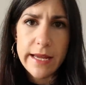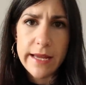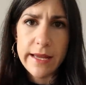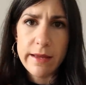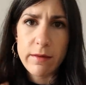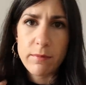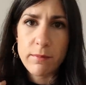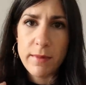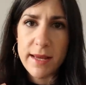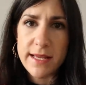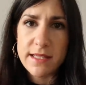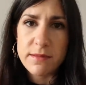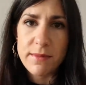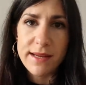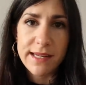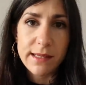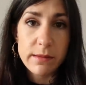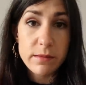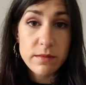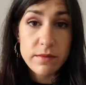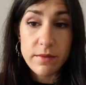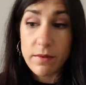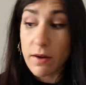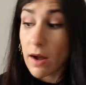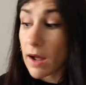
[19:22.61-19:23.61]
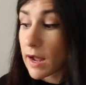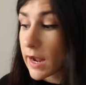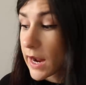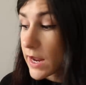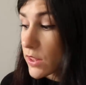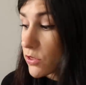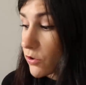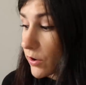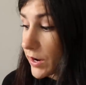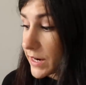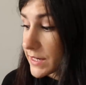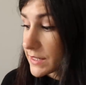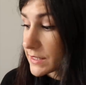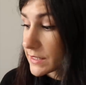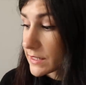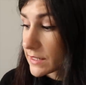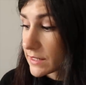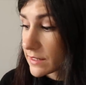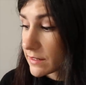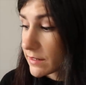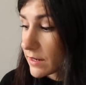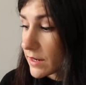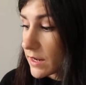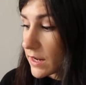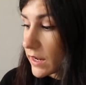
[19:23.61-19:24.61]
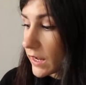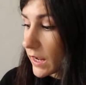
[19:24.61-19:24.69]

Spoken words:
It makes my lips feel hydrated.